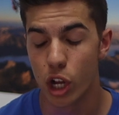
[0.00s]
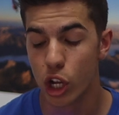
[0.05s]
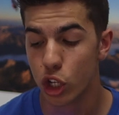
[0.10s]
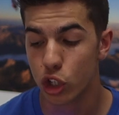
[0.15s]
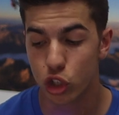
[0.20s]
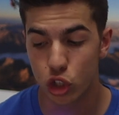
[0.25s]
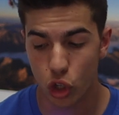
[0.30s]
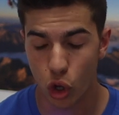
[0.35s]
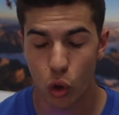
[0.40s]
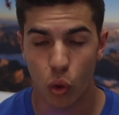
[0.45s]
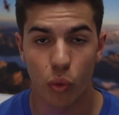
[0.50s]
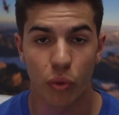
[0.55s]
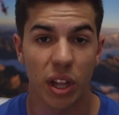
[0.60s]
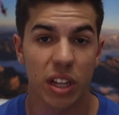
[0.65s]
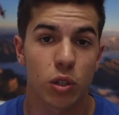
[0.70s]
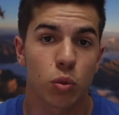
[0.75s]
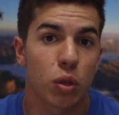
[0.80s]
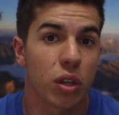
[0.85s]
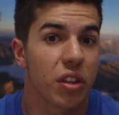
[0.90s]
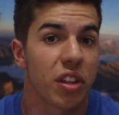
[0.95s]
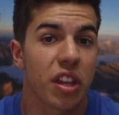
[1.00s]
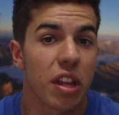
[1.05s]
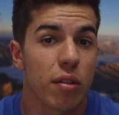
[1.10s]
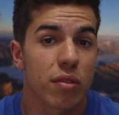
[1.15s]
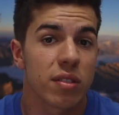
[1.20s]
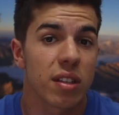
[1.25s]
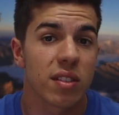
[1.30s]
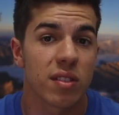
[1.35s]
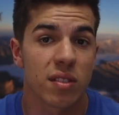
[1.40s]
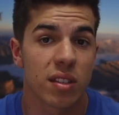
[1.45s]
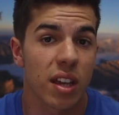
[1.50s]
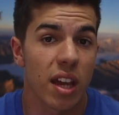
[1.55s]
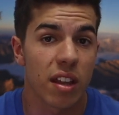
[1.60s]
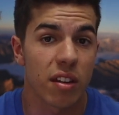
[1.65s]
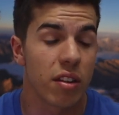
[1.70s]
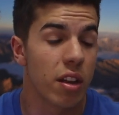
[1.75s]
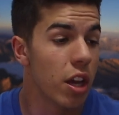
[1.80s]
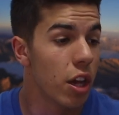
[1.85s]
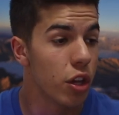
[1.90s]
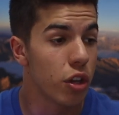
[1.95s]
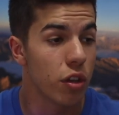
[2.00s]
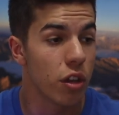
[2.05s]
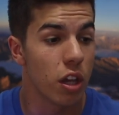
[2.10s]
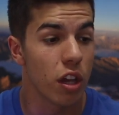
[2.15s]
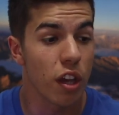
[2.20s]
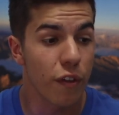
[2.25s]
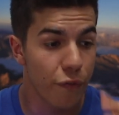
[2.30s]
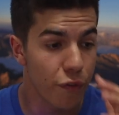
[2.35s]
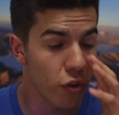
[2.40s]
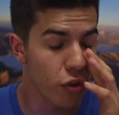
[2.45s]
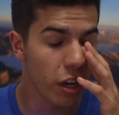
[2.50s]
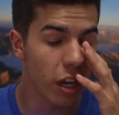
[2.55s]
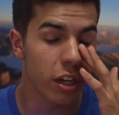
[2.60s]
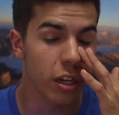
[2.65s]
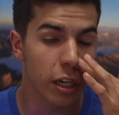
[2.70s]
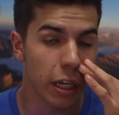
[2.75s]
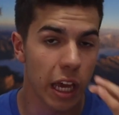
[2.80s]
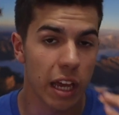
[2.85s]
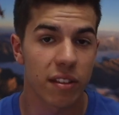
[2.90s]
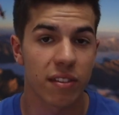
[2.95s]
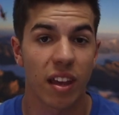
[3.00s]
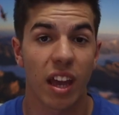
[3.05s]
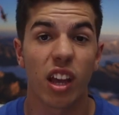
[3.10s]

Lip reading: So that's one of the downsides. Again, if you're gonna get